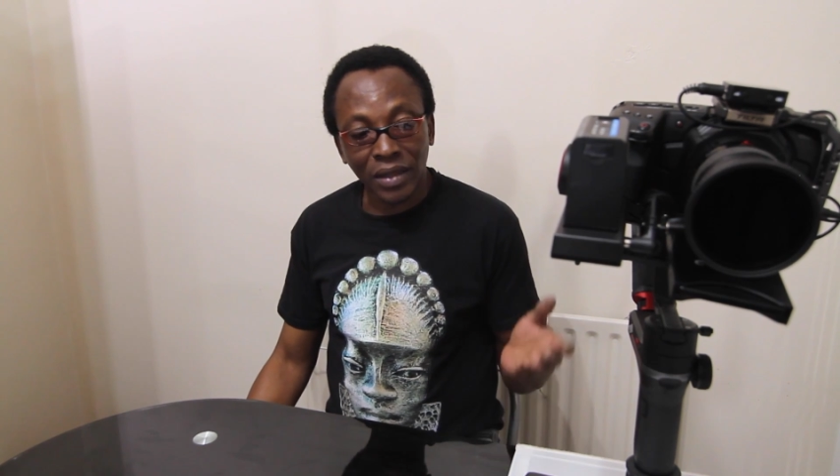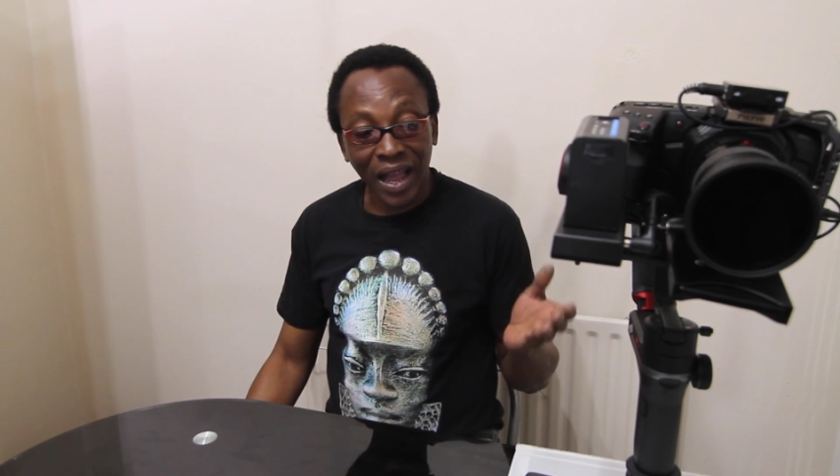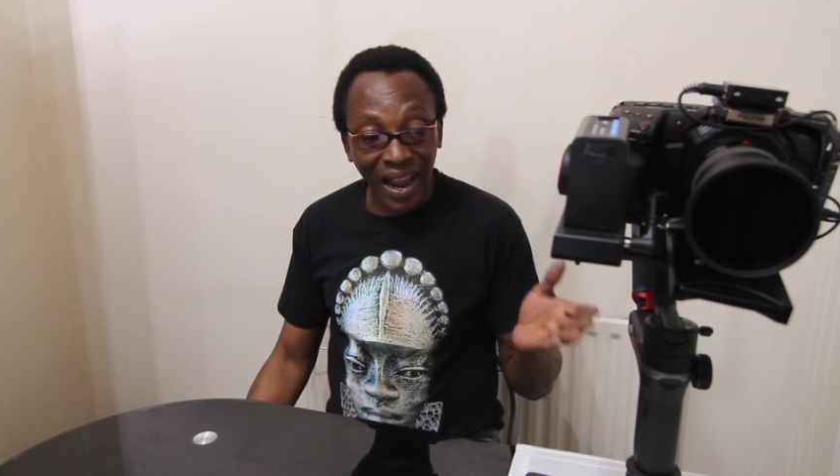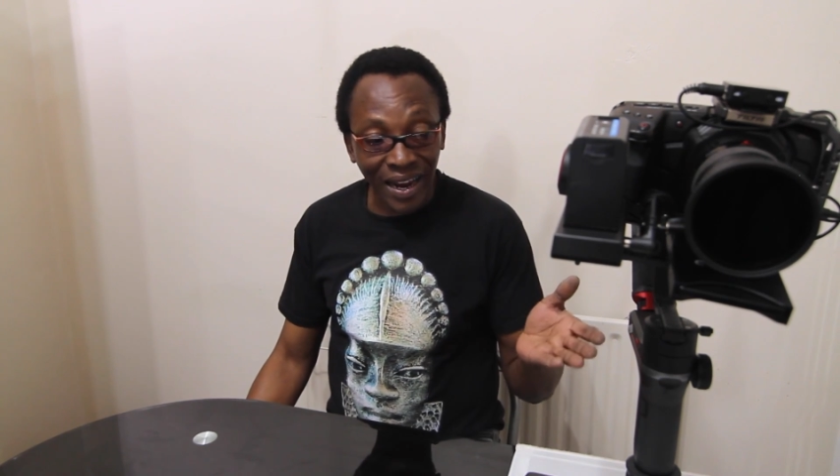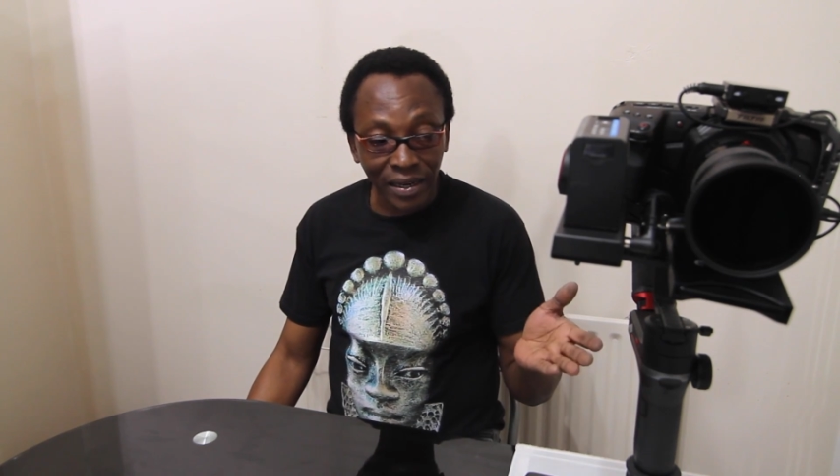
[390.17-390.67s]

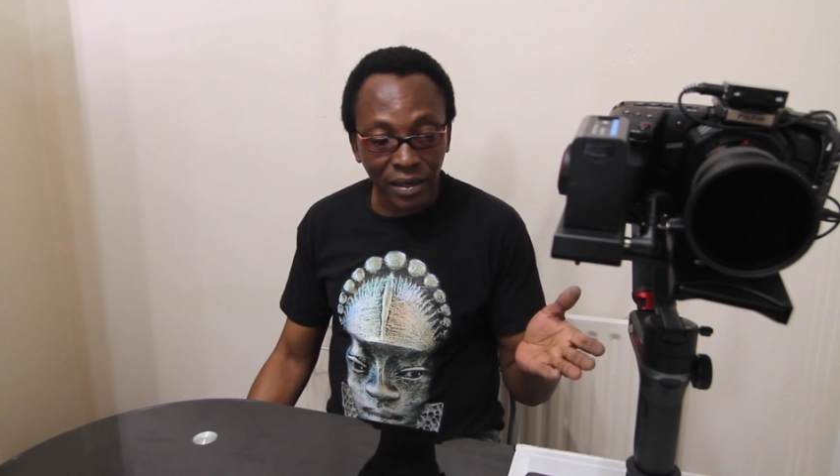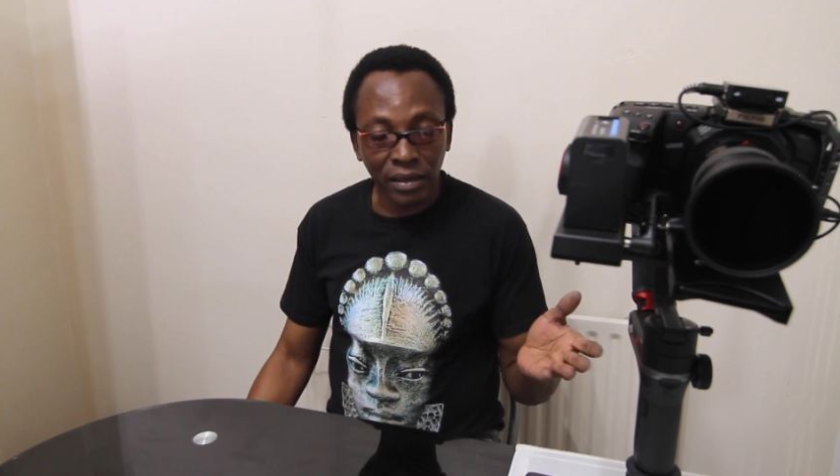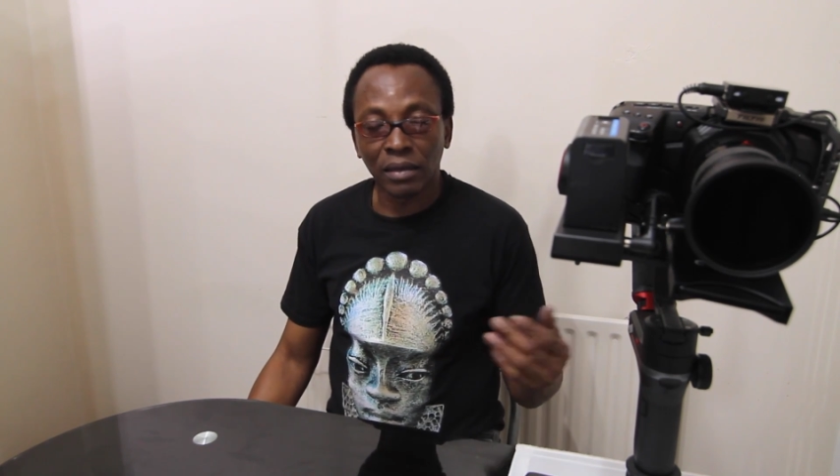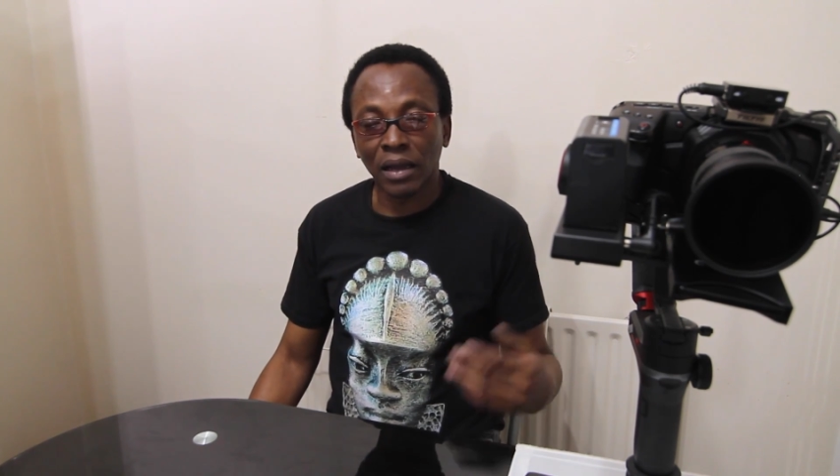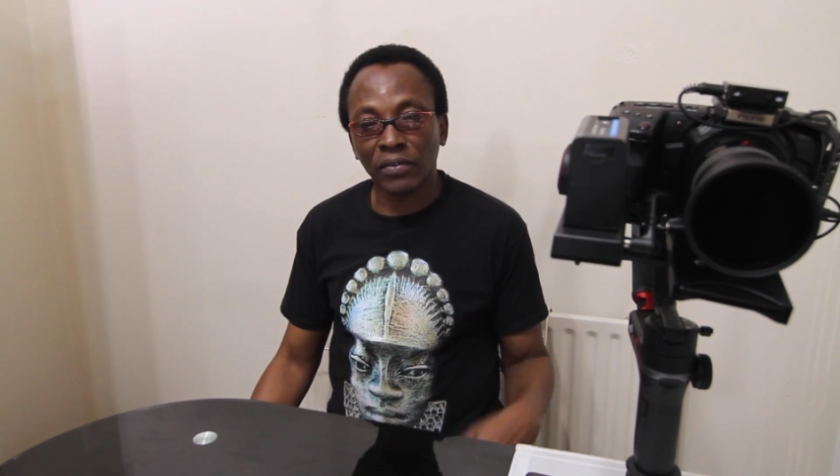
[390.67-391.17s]
and
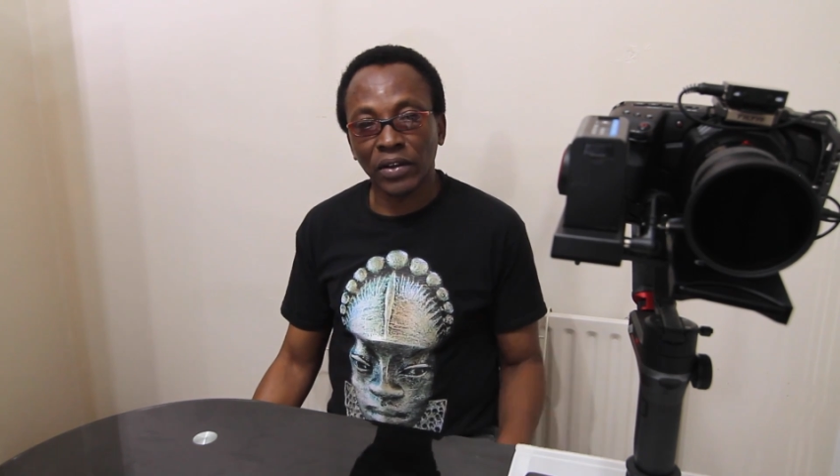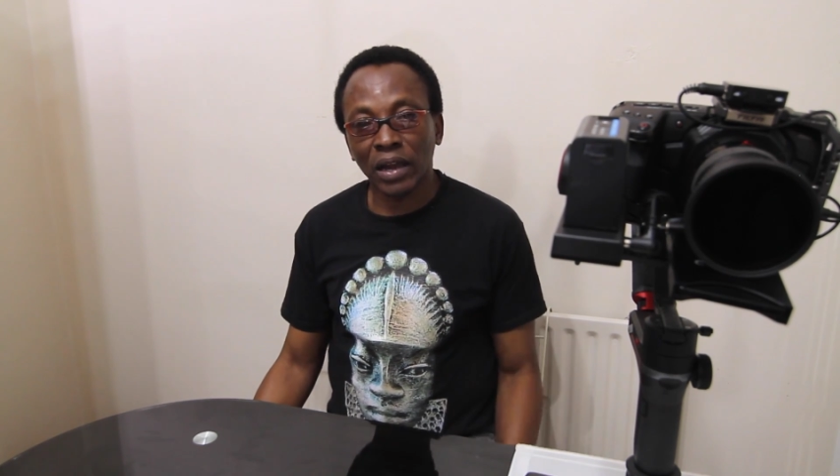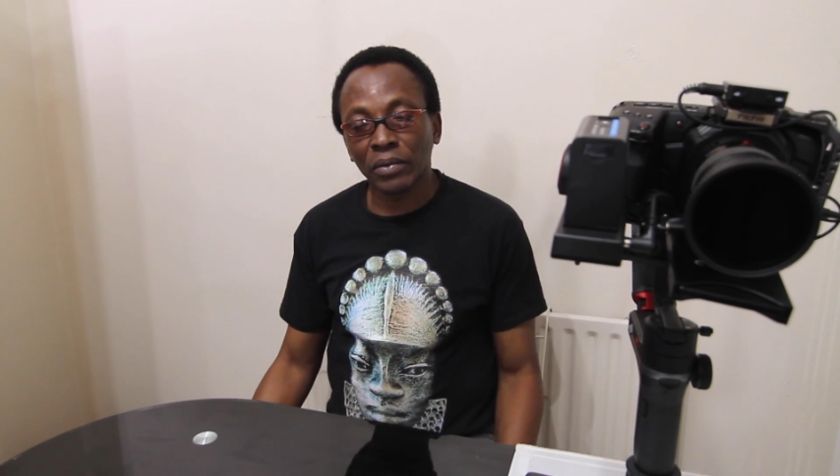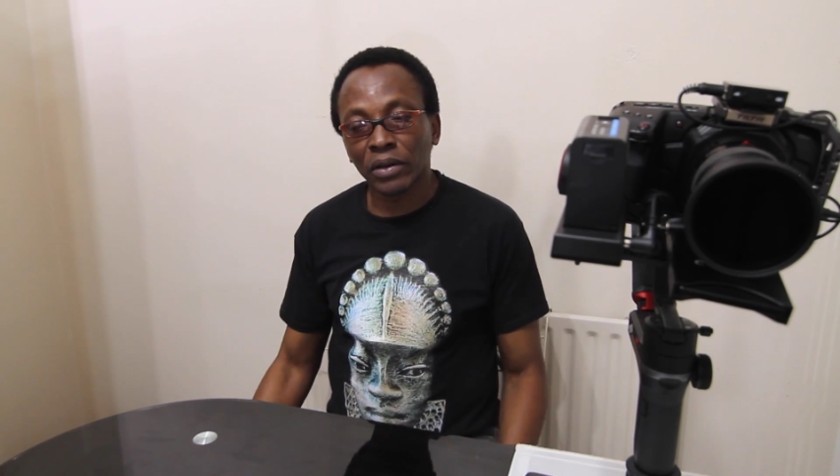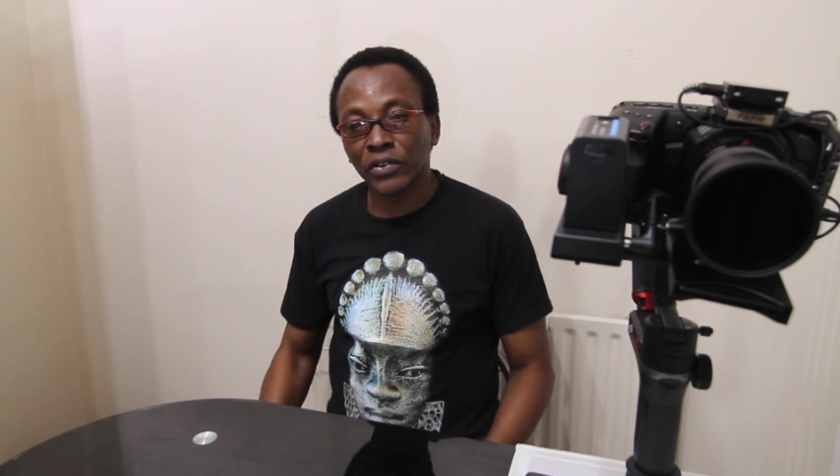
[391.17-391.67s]
have
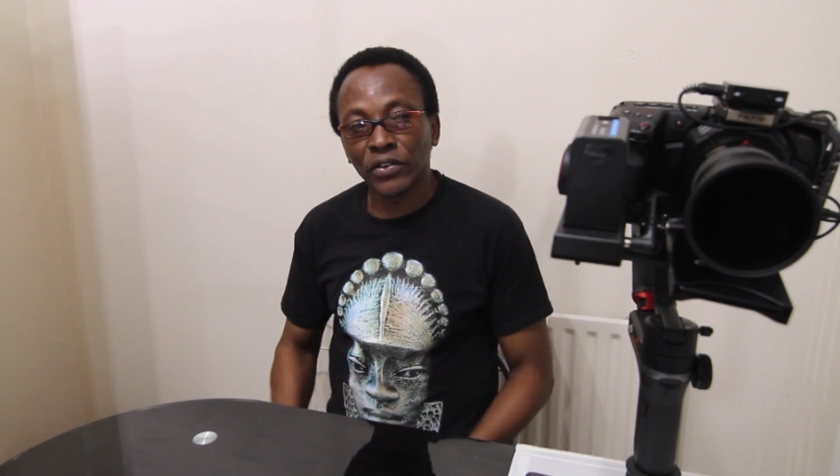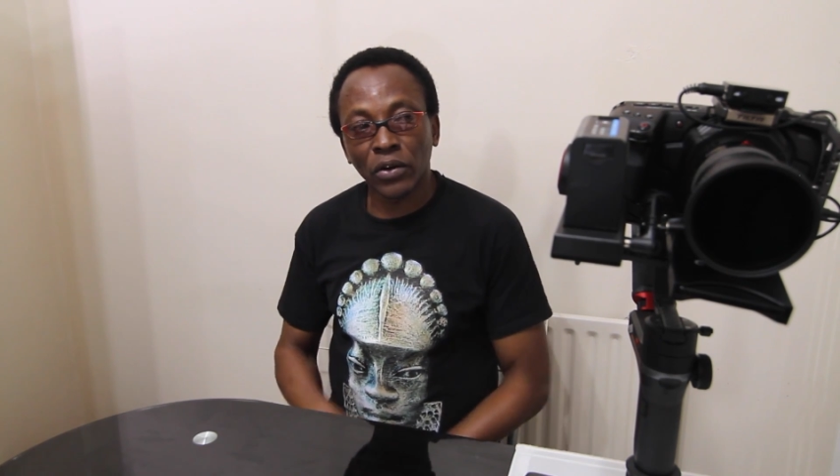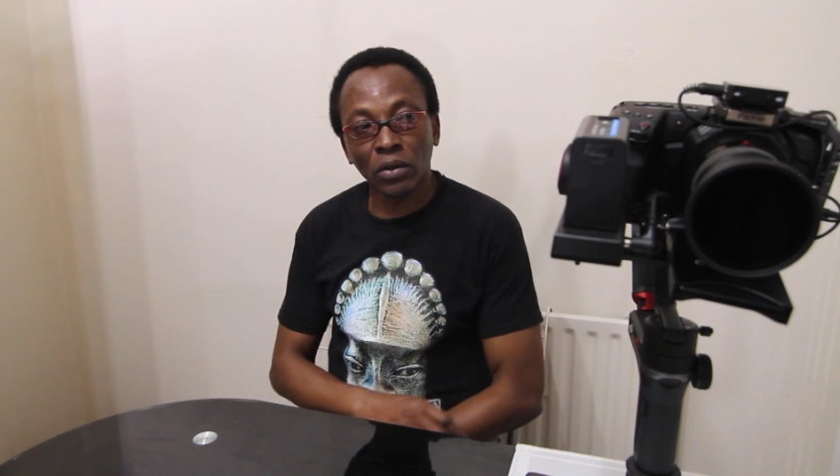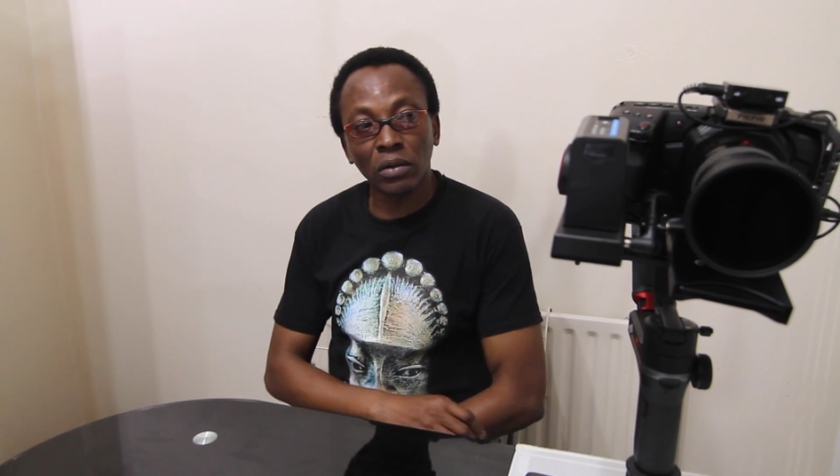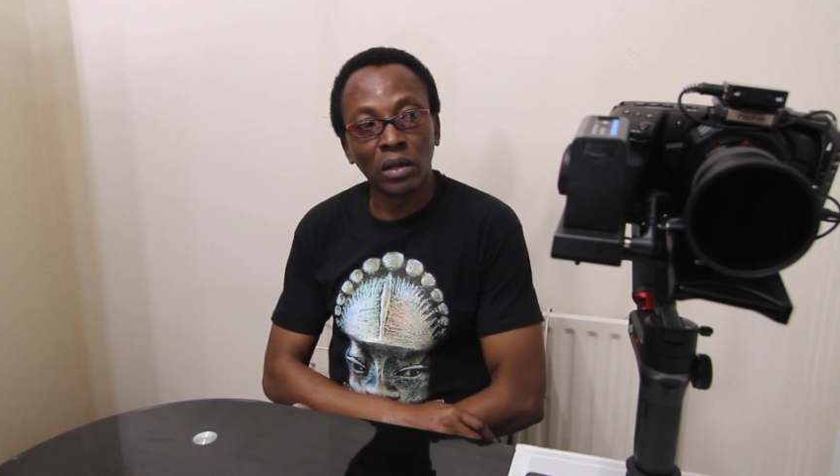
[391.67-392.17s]
camera
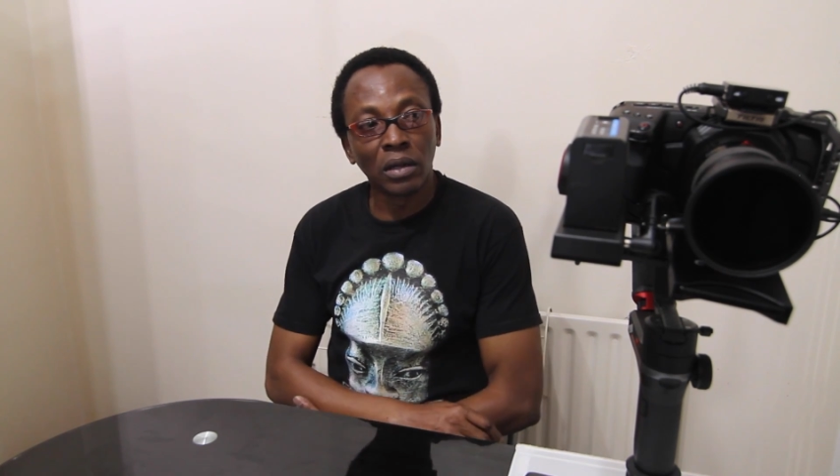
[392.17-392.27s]
control,